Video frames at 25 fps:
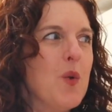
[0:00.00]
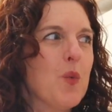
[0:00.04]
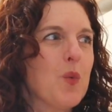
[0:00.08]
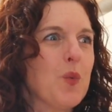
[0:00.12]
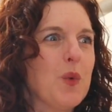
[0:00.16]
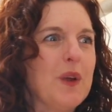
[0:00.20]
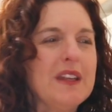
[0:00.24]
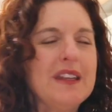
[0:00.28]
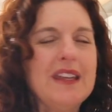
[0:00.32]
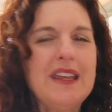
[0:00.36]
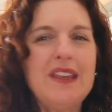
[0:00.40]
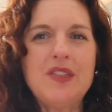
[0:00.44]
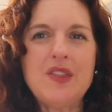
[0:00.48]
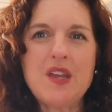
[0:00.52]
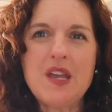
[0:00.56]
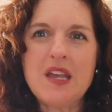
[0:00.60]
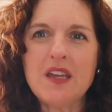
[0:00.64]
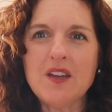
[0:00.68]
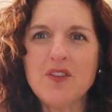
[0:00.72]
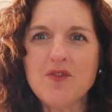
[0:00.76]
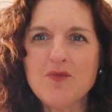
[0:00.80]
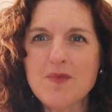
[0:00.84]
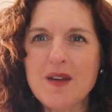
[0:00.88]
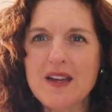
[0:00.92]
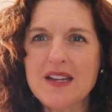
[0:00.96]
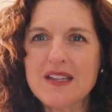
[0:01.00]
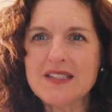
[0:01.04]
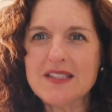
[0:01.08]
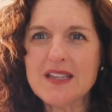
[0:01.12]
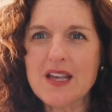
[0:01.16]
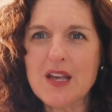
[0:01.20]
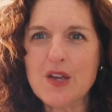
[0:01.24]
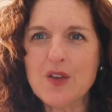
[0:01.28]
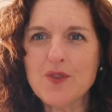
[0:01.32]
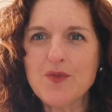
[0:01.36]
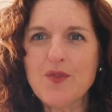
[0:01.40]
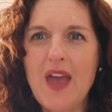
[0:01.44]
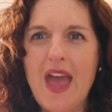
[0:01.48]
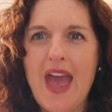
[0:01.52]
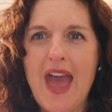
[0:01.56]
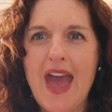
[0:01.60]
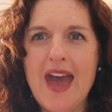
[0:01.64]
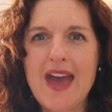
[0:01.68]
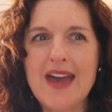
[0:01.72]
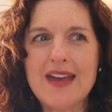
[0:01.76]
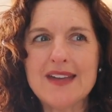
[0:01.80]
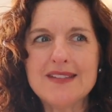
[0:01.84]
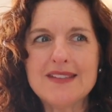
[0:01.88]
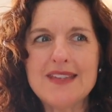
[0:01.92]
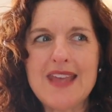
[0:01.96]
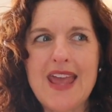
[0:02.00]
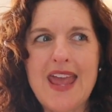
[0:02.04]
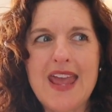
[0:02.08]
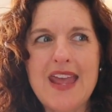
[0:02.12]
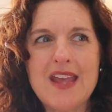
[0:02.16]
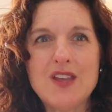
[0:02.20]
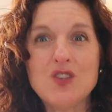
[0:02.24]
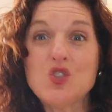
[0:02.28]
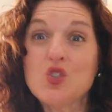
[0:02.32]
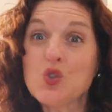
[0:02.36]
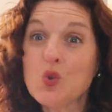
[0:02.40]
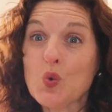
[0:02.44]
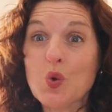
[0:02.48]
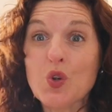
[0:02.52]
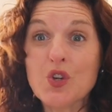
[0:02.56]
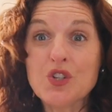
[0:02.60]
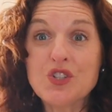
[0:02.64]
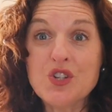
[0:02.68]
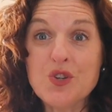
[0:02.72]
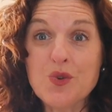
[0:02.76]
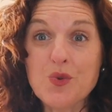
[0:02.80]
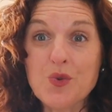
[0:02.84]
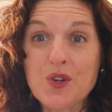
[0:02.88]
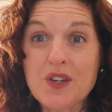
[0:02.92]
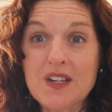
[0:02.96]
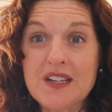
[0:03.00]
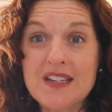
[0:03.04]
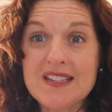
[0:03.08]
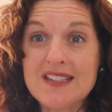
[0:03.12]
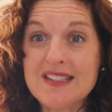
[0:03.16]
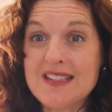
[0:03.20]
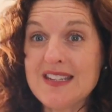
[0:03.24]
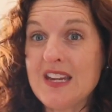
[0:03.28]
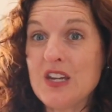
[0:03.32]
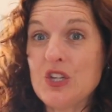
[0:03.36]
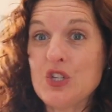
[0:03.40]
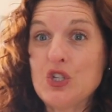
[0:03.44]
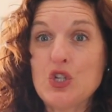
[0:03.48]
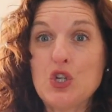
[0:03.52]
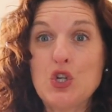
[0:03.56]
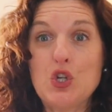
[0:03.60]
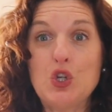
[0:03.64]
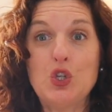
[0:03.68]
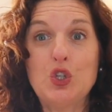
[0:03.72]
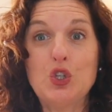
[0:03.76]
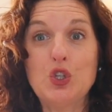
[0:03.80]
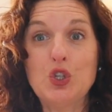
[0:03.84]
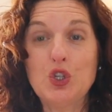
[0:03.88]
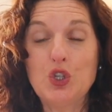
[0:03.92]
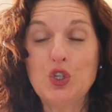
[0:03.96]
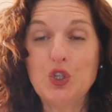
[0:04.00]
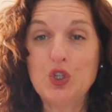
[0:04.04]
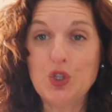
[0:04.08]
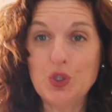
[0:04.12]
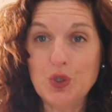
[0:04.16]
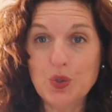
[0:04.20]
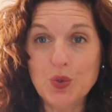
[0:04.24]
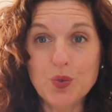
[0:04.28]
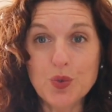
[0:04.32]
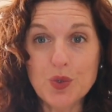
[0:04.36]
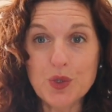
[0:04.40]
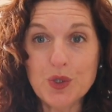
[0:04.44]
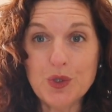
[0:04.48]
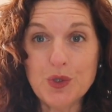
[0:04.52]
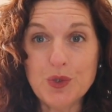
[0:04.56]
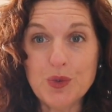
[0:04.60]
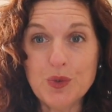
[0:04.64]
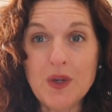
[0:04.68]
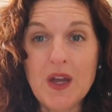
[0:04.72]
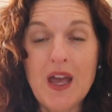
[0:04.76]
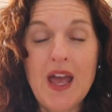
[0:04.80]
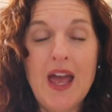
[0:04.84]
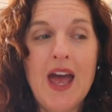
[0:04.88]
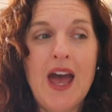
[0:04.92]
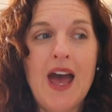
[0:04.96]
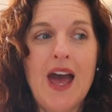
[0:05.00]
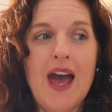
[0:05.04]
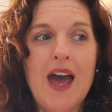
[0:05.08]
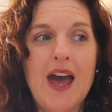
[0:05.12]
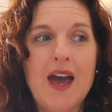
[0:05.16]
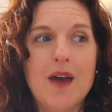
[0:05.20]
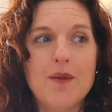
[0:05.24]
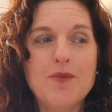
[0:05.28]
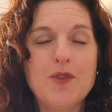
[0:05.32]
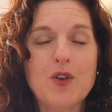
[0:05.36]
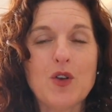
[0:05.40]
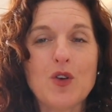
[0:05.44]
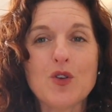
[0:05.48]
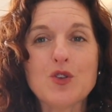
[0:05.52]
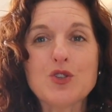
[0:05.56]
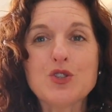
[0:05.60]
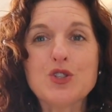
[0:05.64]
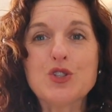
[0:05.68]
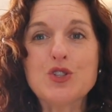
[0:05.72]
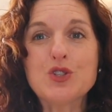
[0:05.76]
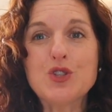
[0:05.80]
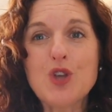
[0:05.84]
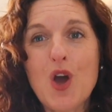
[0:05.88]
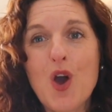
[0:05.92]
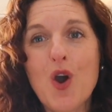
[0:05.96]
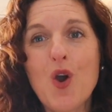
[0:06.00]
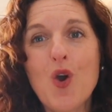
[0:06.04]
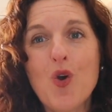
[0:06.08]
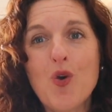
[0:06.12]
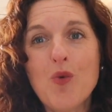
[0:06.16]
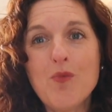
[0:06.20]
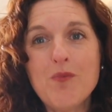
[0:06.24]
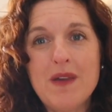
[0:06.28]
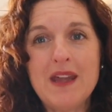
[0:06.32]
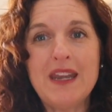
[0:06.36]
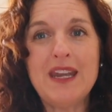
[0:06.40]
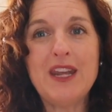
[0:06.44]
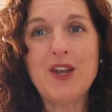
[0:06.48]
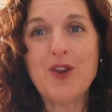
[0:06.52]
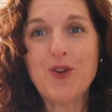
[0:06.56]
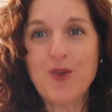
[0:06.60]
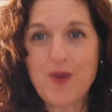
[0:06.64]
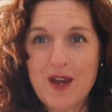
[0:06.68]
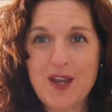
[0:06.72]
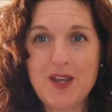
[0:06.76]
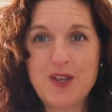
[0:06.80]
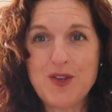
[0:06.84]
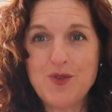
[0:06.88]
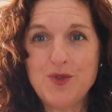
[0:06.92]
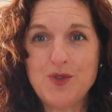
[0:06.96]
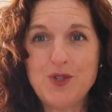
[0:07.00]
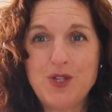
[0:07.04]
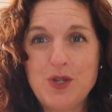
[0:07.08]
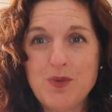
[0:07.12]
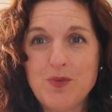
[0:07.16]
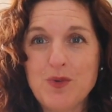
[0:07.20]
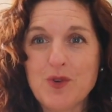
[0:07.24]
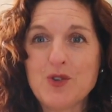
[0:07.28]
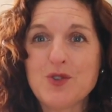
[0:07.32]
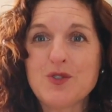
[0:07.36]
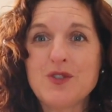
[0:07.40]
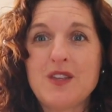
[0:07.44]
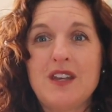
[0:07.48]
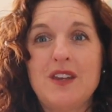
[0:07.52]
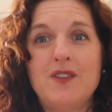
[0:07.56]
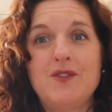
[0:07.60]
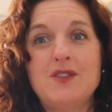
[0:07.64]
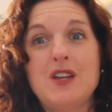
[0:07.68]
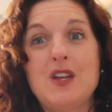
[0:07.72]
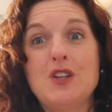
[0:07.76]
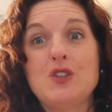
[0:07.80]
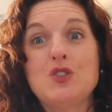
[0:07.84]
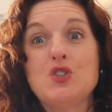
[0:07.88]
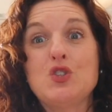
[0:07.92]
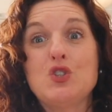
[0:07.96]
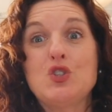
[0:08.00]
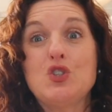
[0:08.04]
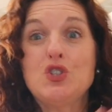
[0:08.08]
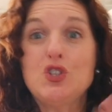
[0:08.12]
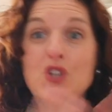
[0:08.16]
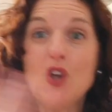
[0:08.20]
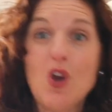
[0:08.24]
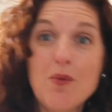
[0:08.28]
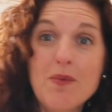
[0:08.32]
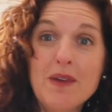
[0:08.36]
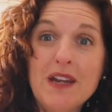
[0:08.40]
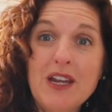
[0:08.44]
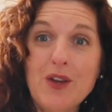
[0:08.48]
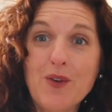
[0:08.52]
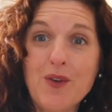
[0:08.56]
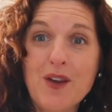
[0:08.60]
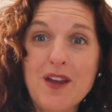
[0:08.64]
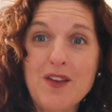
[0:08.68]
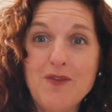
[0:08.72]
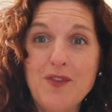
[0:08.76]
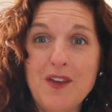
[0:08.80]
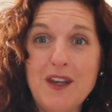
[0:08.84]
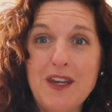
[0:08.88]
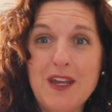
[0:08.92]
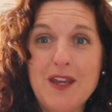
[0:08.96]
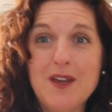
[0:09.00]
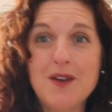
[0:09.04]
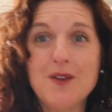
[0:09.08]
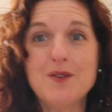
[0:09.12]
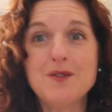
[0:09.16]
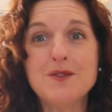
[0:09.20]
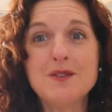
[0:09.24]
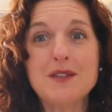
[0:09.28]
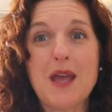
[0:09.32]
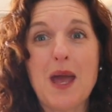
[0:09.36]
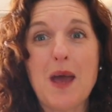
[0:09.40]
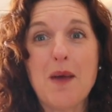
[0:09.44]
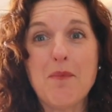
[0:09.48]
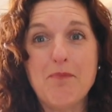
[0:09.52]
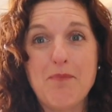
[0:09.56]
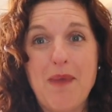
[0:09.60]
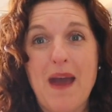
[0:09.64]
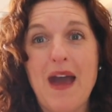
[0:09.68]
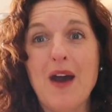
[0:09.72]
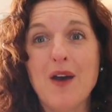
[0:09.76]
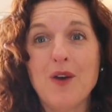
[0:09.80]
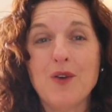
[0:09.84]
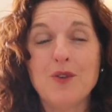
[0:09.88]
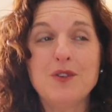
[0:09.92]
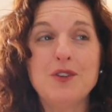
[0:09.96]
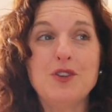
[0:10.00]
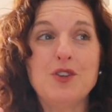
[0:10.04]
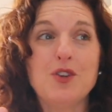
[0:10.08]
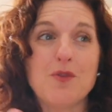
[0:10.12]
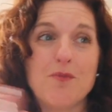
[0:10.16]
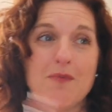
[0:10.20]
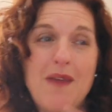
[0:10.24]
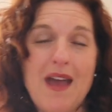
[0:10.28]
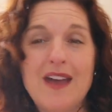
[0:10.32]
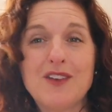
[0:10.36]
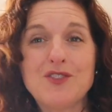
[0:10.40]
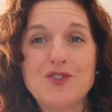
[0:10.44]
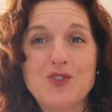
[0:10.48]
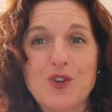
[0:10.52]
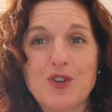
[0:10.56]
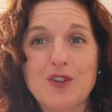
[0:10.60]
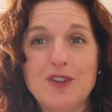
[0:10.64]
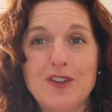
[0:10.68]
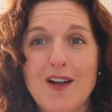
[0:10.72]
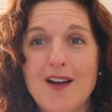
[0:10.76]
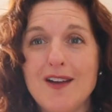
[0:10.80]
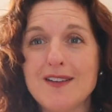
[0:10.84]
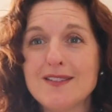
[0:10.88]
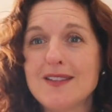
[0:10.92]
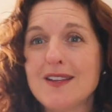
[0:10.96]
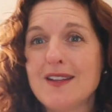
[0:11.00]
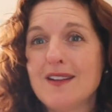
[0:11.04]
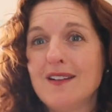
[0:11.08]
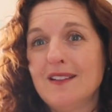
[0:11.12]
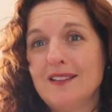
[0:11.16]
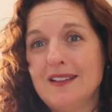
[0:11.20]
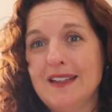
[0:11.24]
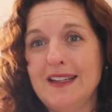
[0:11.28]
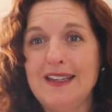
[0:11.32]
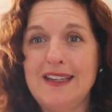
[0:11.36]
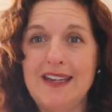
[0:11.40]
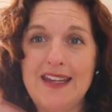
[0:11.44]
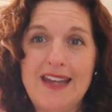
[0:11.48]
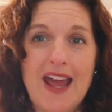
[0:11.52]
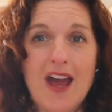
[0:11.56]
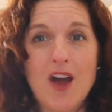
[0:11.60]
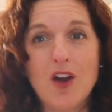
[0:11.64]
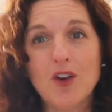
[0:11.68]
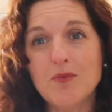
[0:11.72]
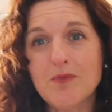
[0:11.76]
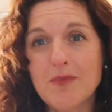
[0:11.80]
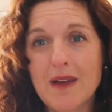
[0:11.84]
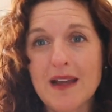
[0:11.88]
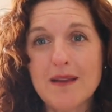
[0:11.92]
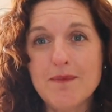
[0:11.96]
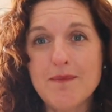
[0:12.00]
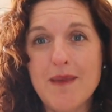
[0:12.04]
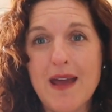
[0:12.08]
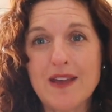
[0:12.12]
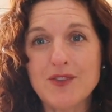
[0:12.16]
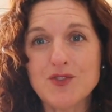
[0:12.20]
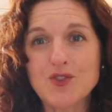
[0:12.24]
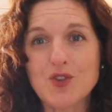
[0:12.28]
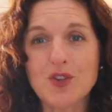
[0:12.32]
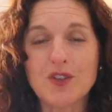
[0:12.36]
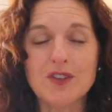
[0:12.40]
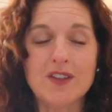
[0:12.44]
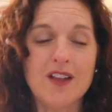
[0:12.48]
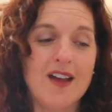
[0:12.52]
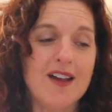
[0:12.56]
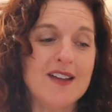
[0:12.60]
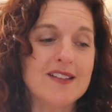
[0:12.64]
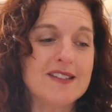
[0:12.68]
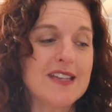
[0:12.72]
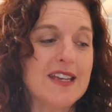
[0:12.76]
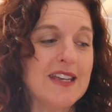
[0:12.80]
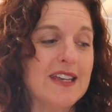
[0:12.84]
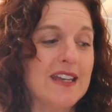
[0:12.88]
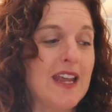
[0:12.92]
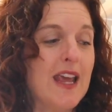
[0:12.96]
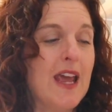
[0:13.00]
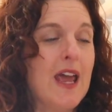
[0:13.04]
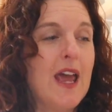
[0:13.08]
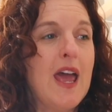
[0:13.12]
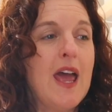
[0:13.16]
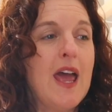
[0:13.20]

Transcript: really think of myself as a storage and organizational guru. There are so many great YouTubers that have done so many great videos about your master closet, cleaning out my master closet.